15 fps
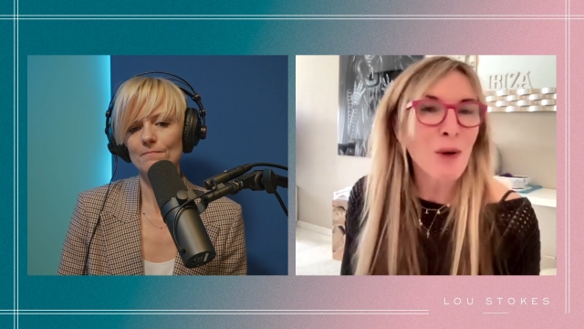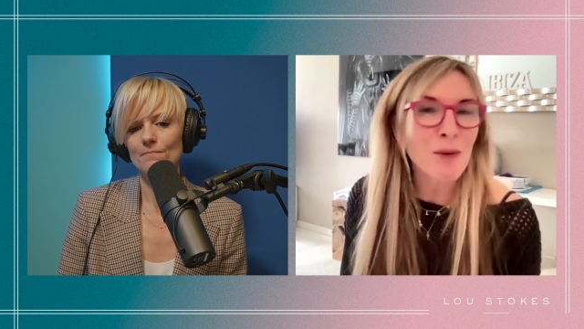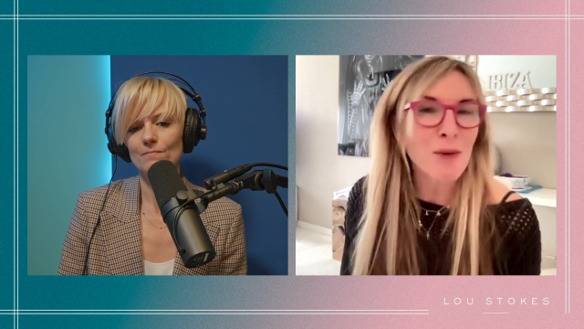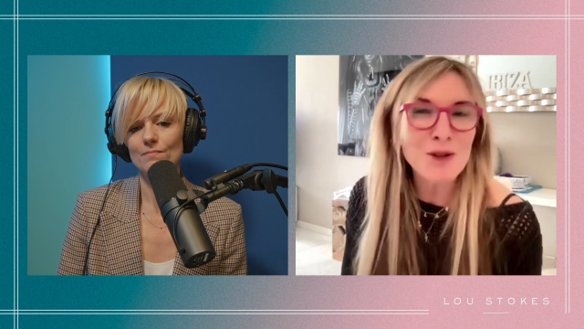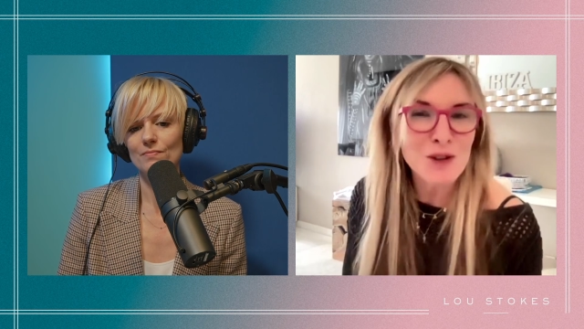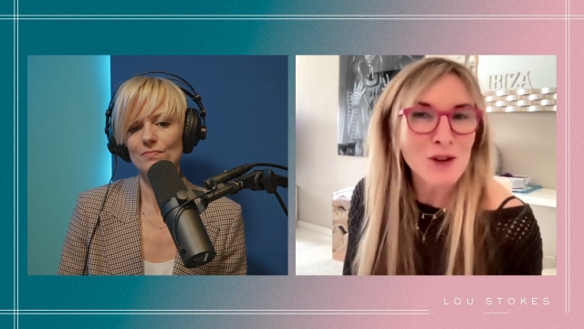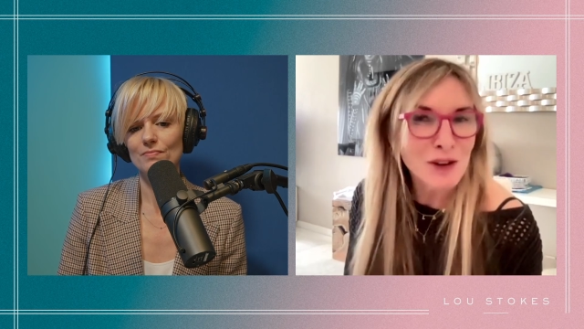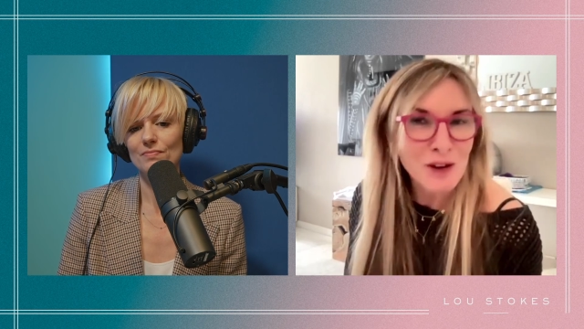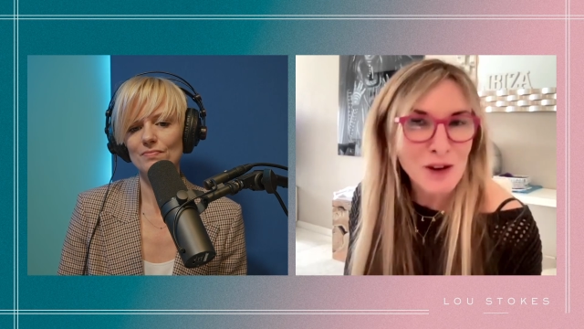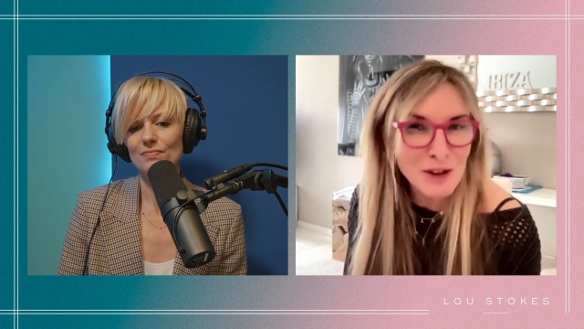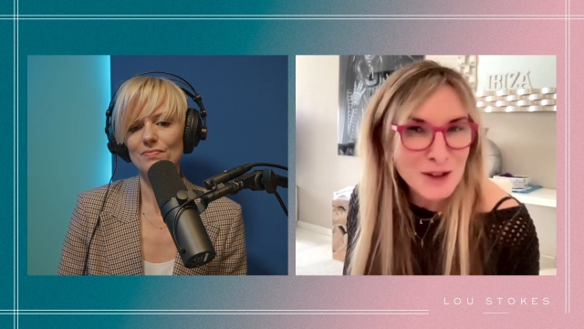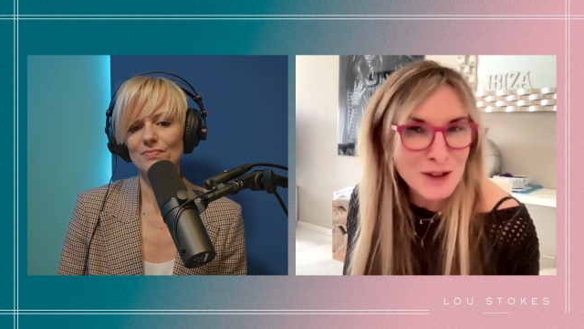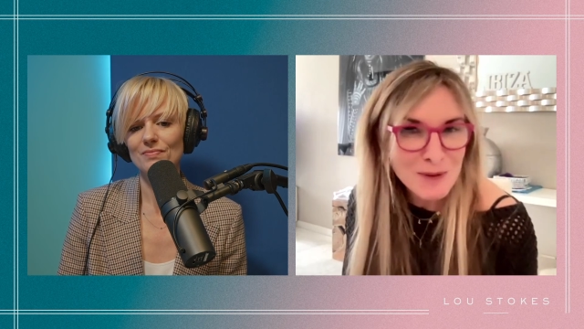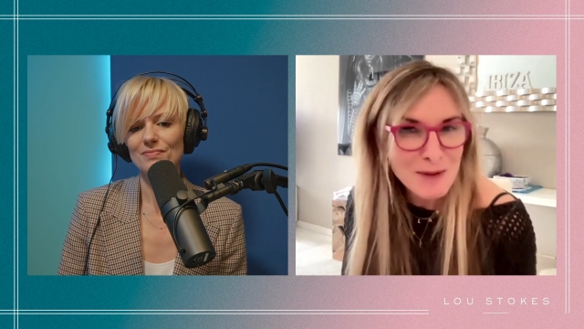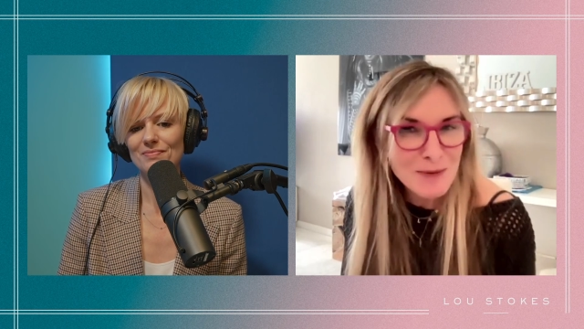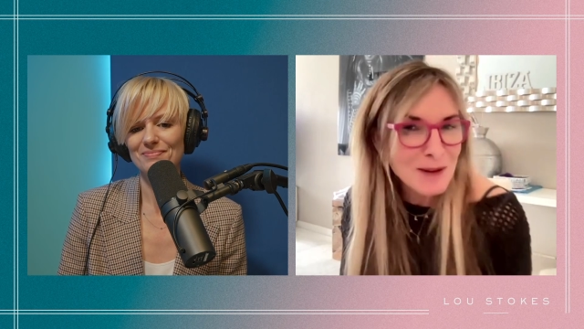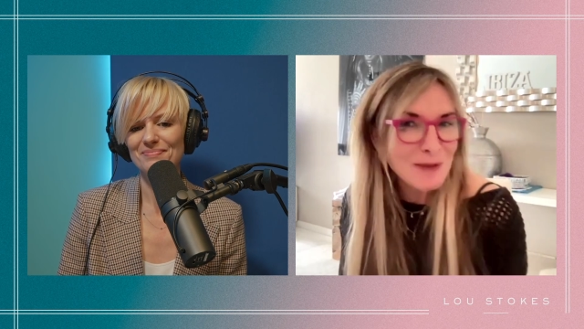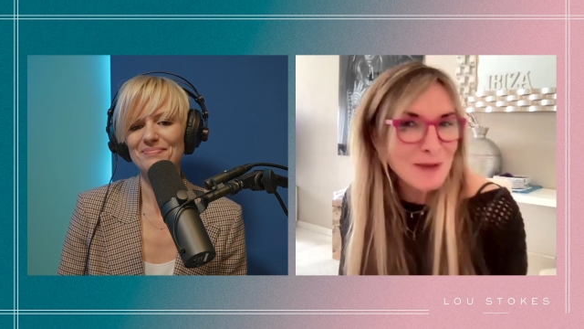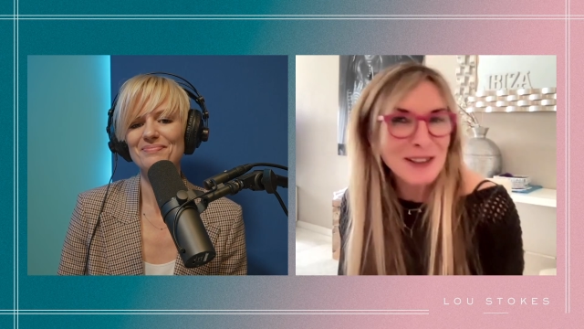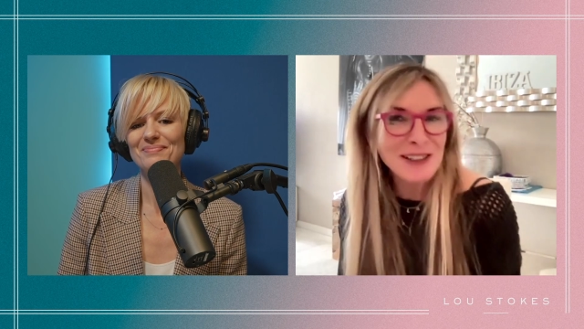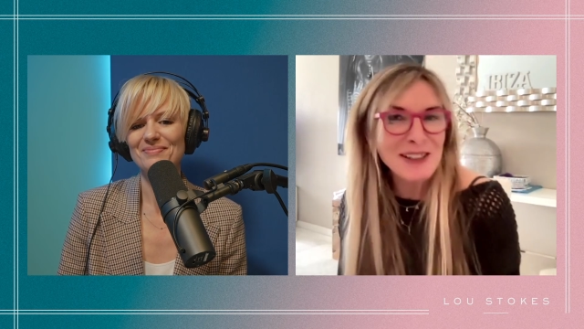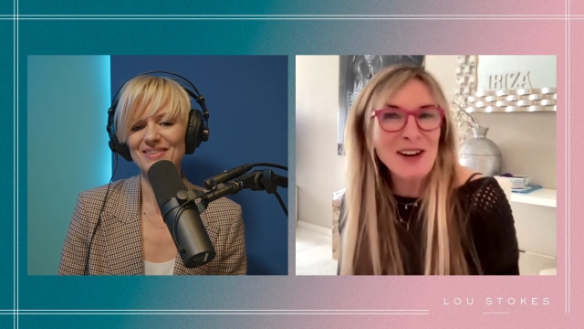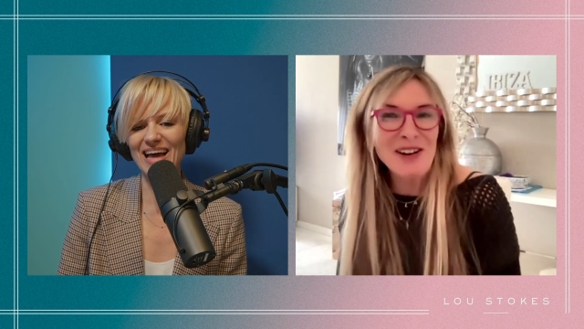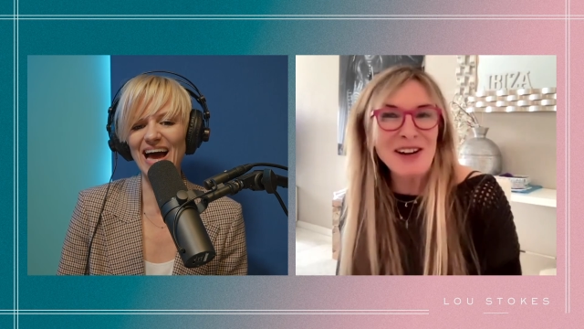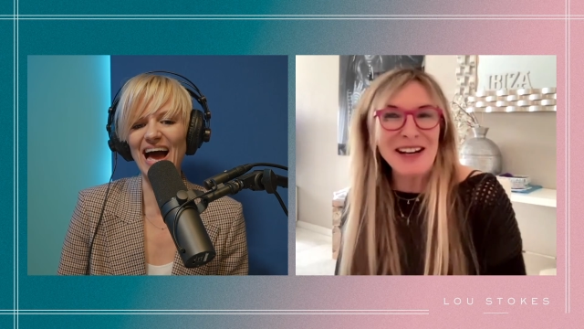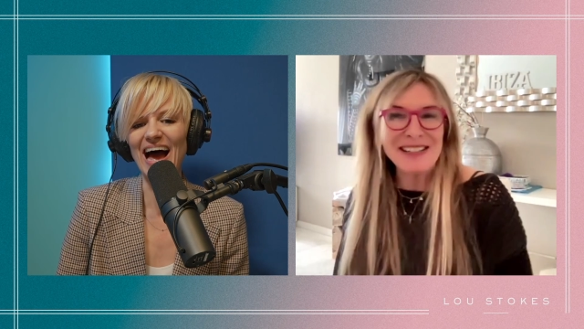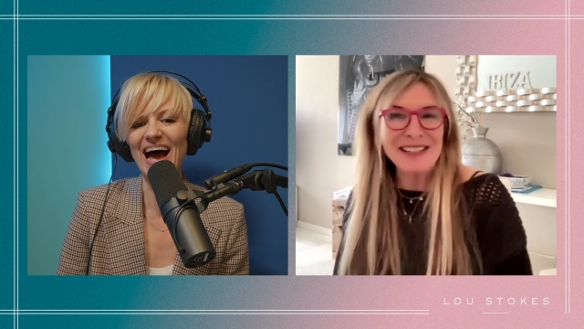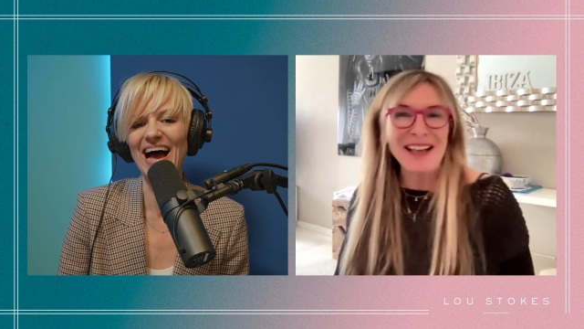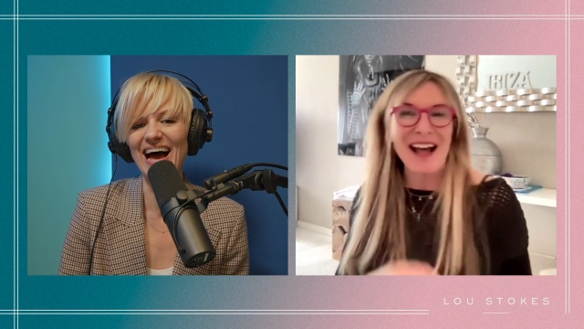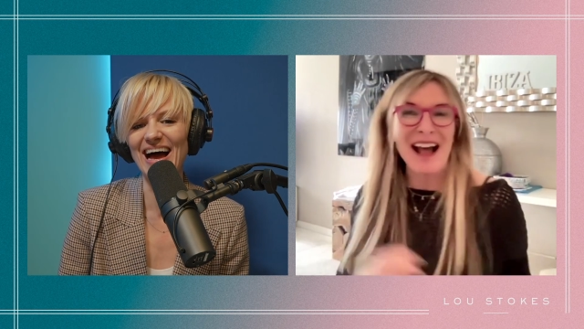Speaker 1: what was going on, to be perfectly honest.
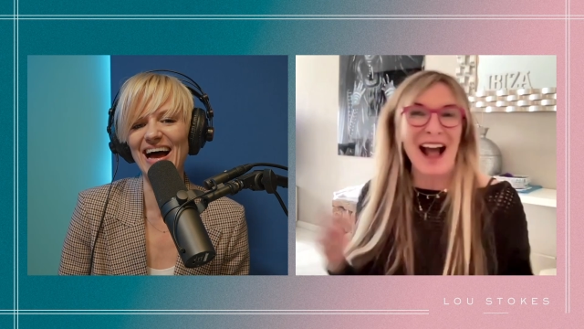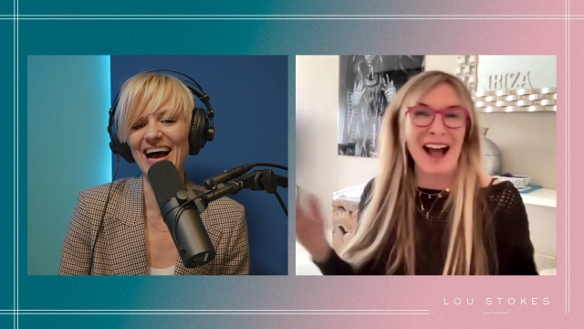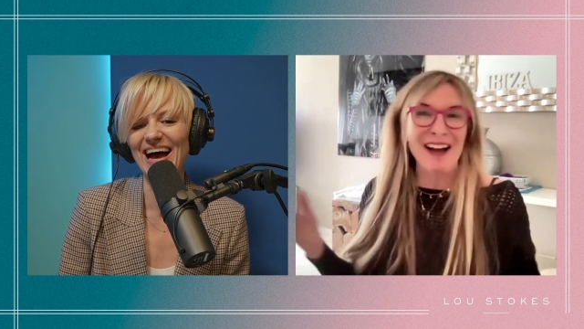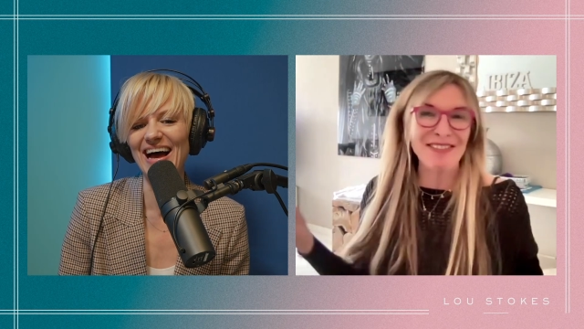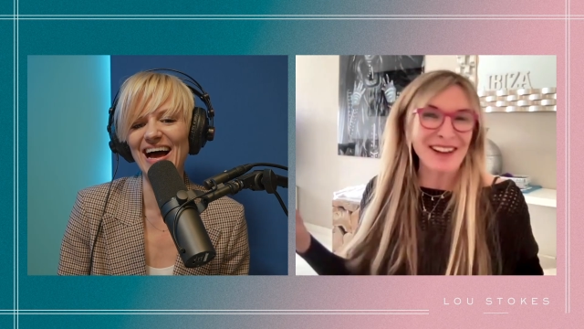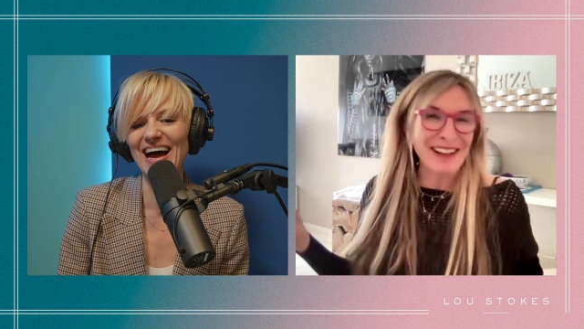I